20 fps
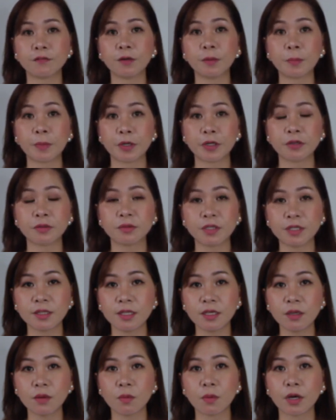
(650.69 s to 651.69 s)

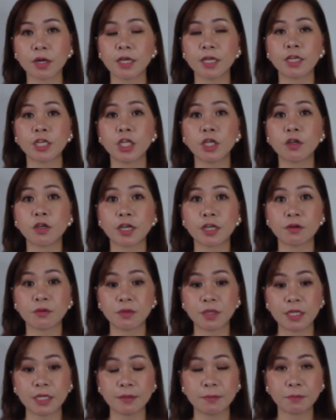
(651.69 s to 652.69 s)
opportunity wherein you can
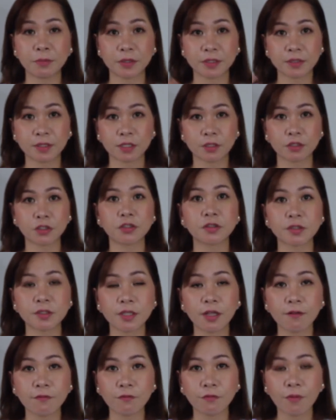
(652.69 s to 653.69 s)
really present
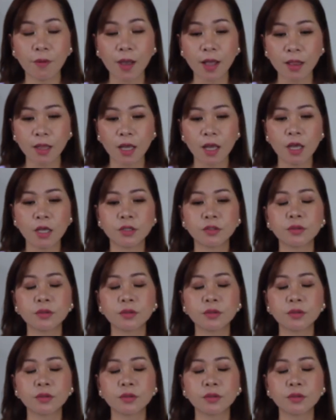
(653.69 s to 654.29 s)
yourself well.